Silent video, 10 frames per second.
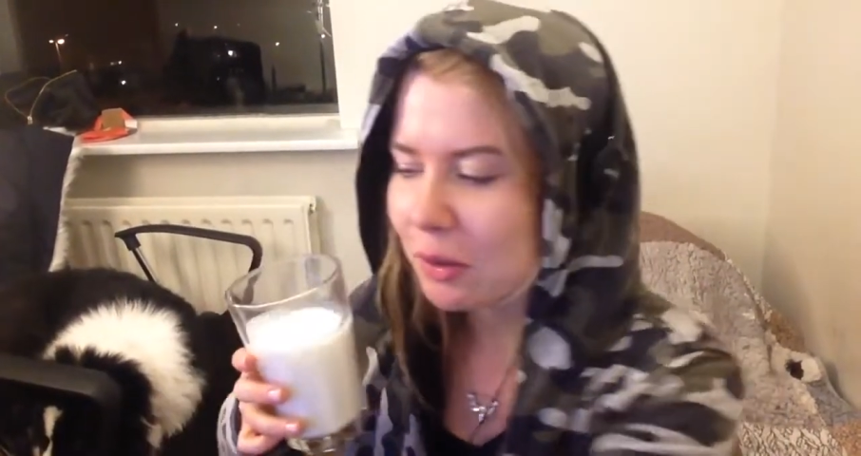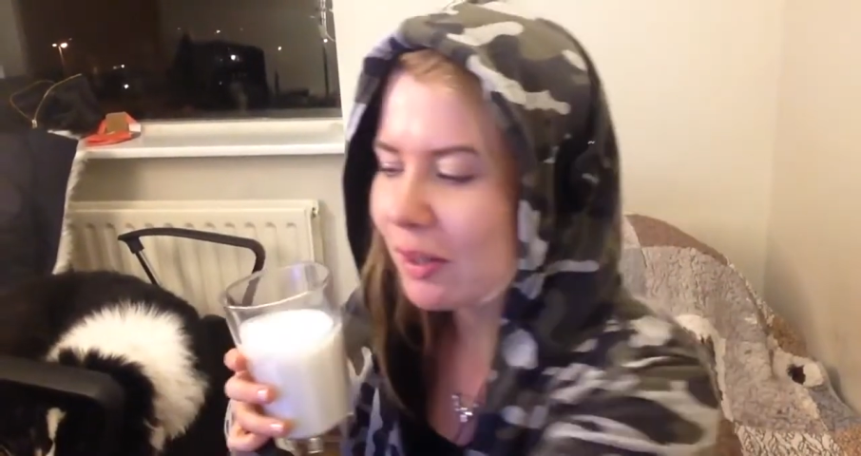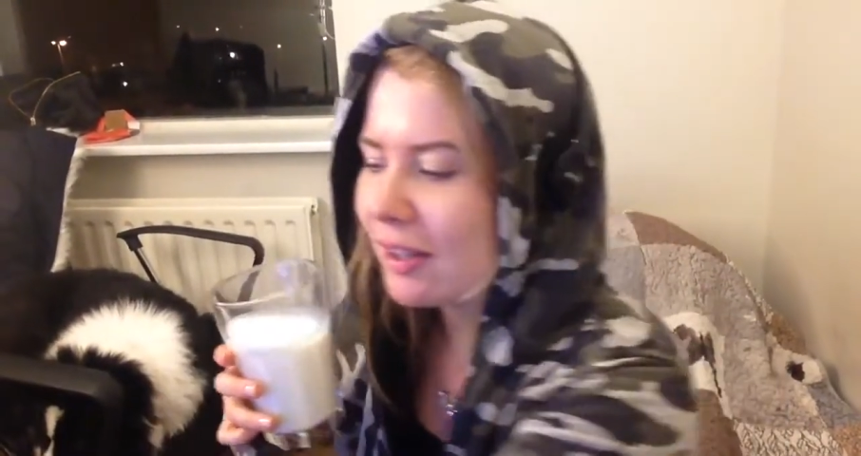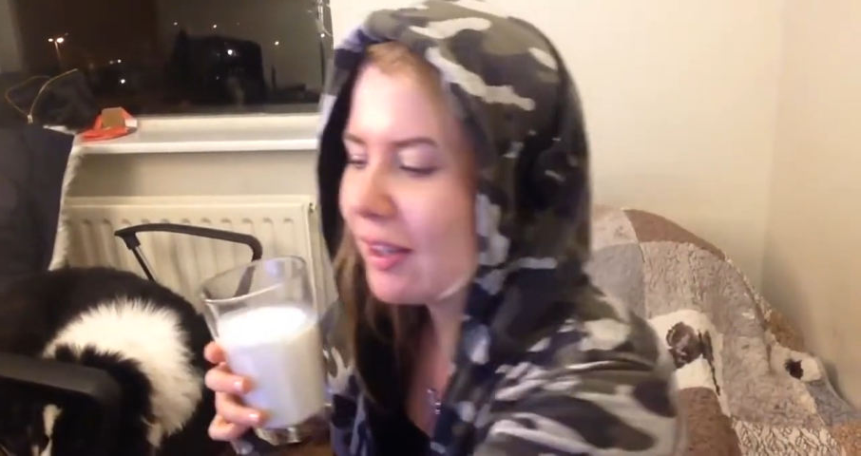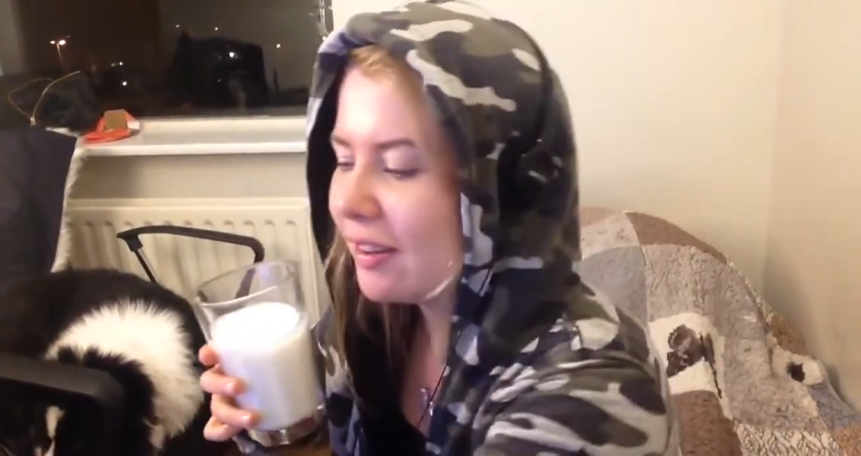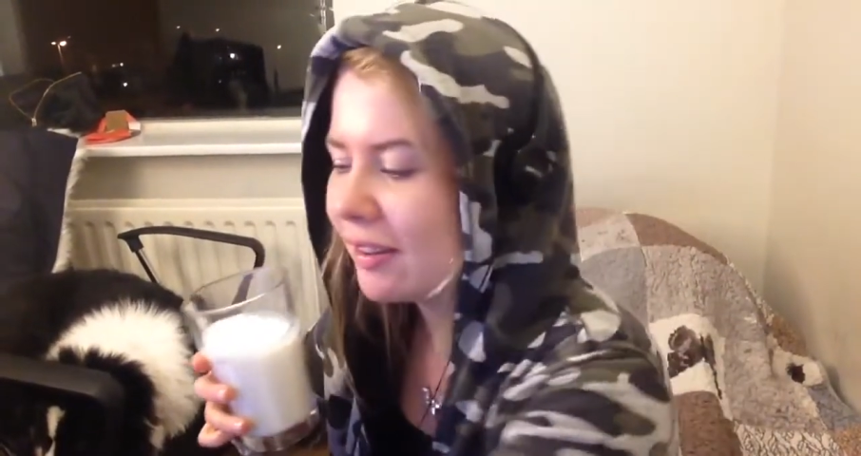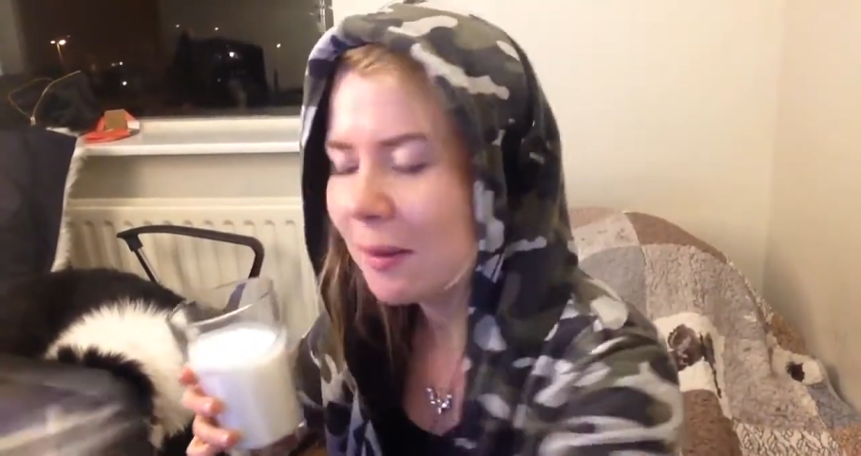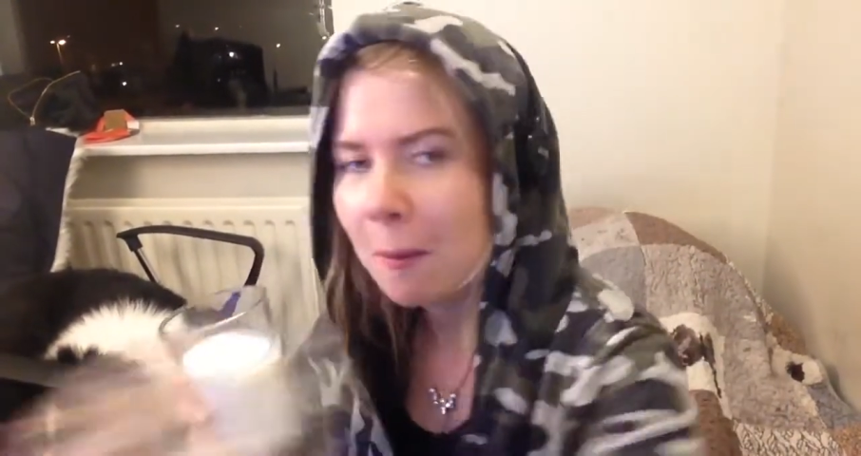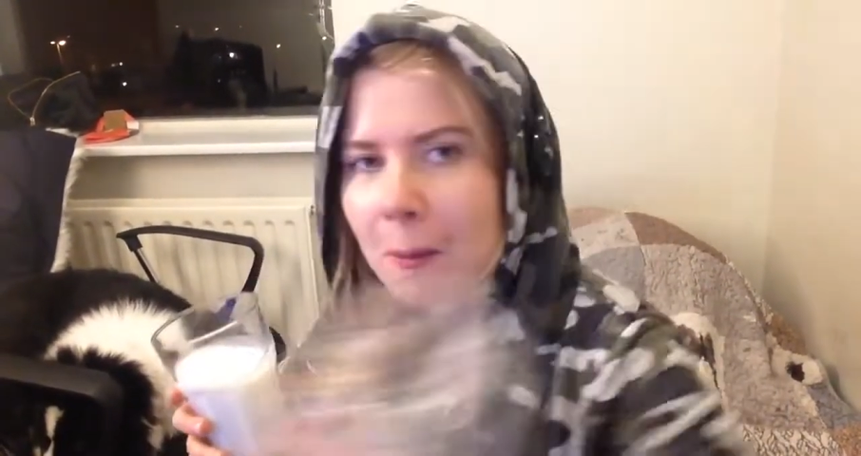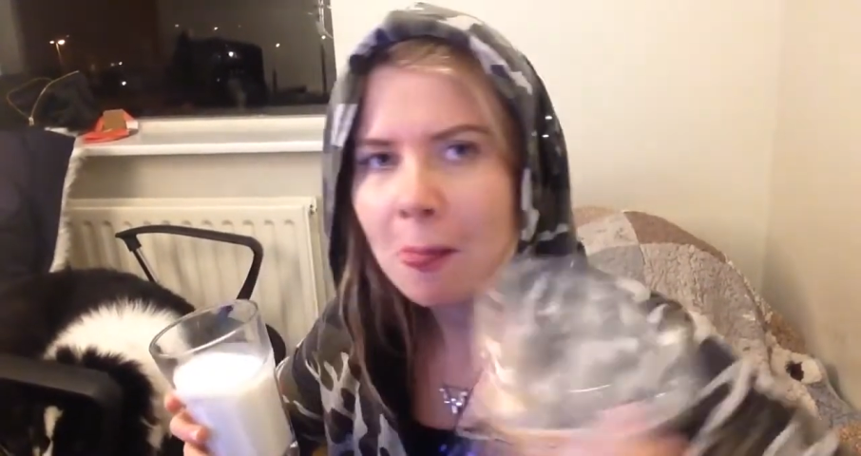
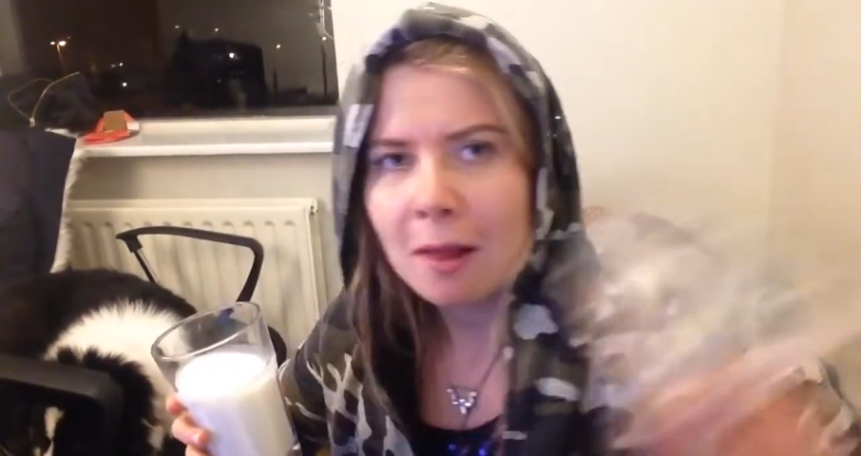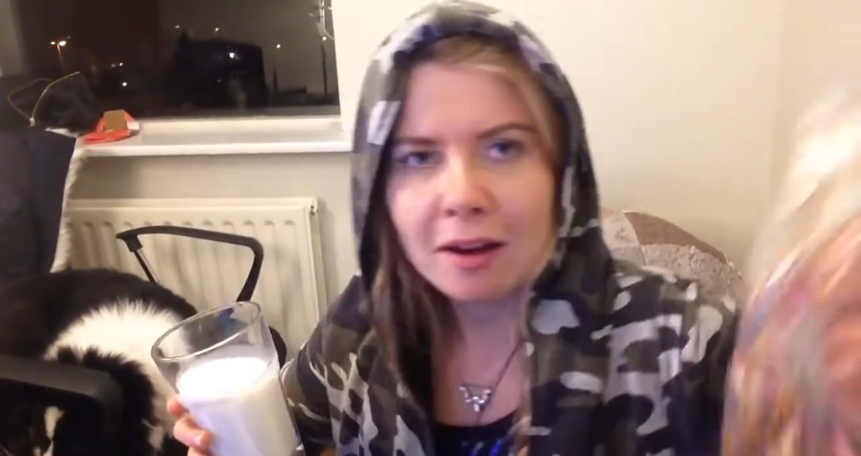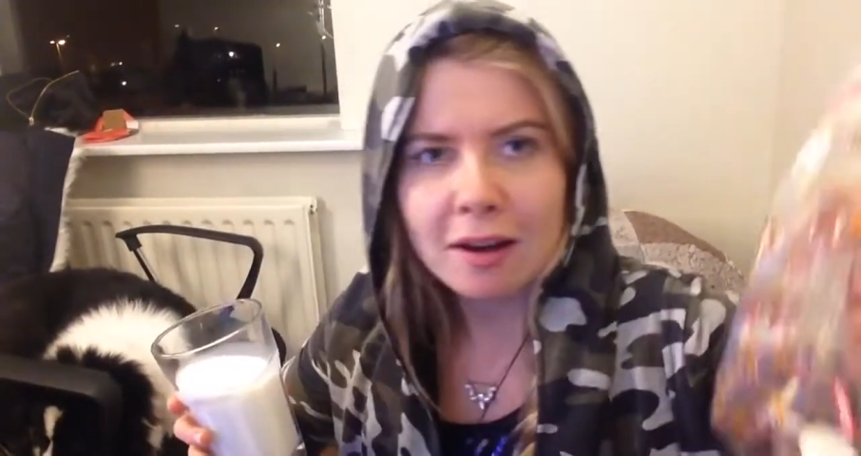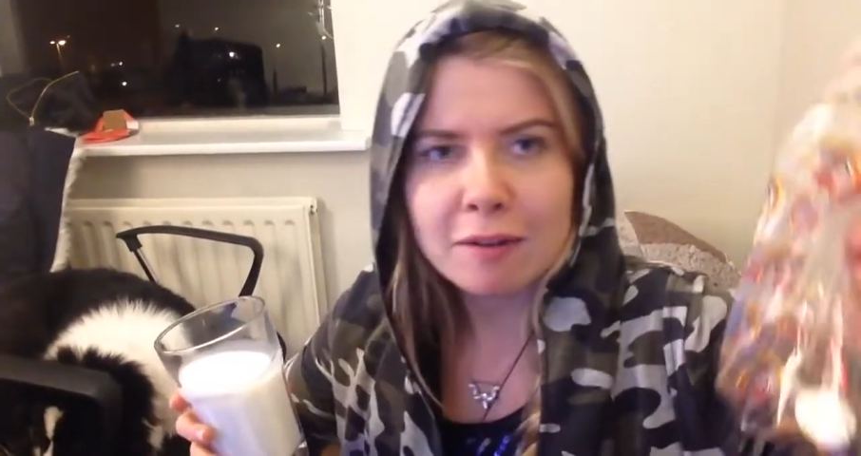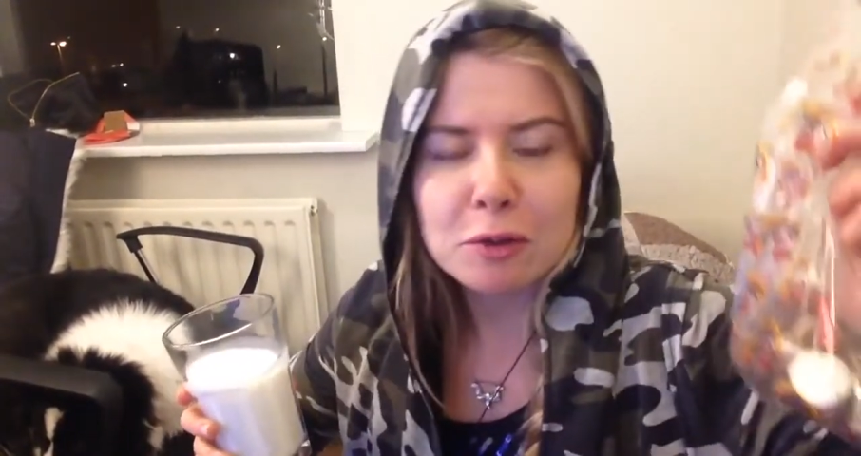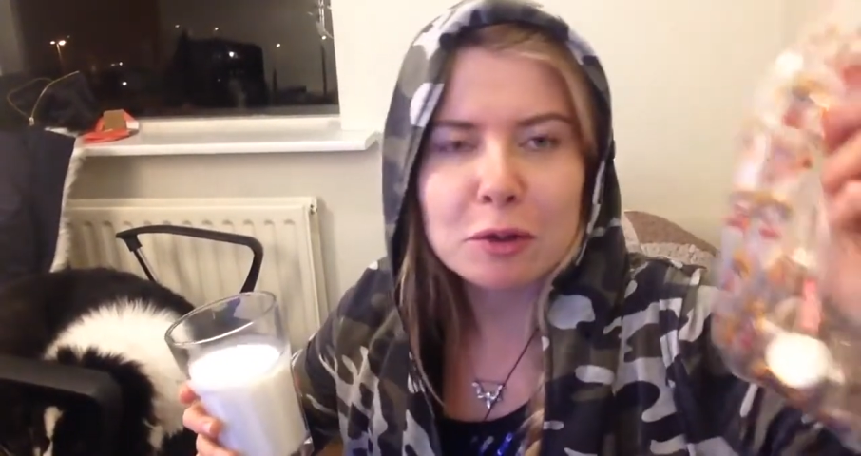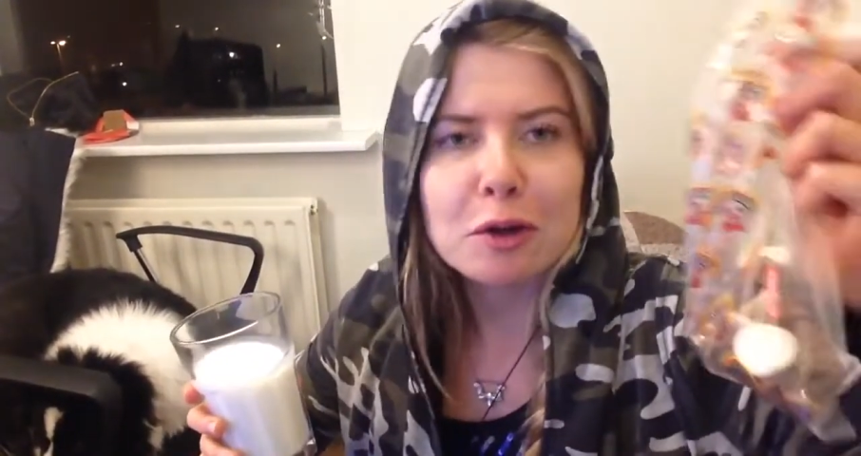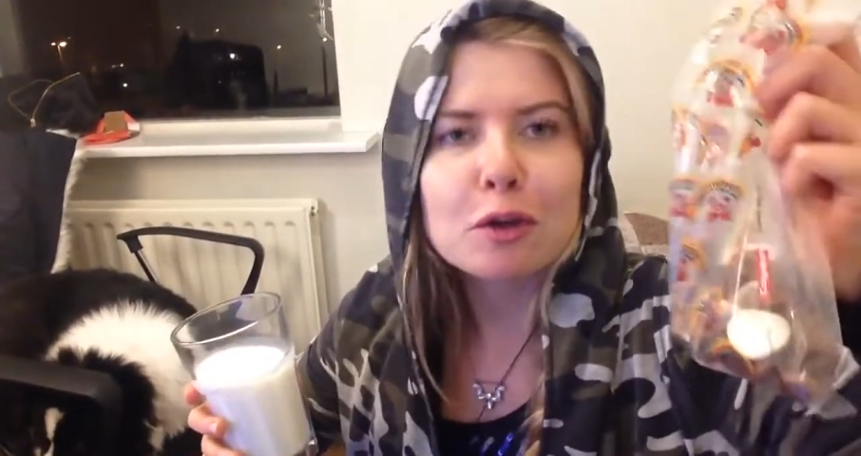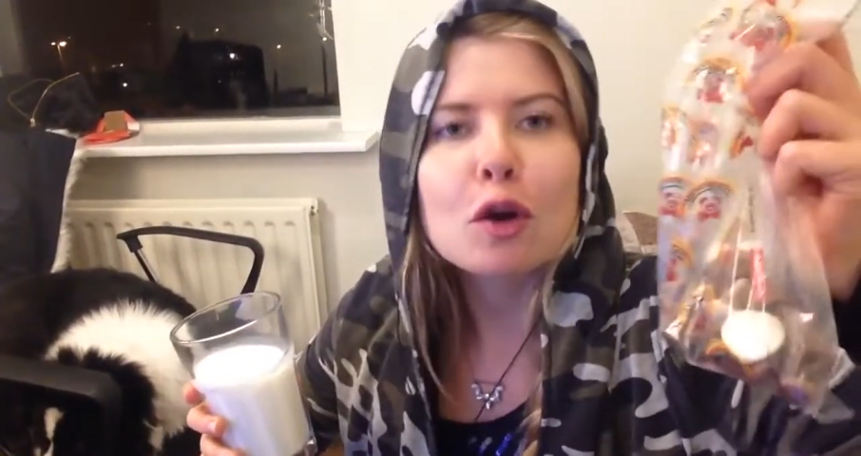gonna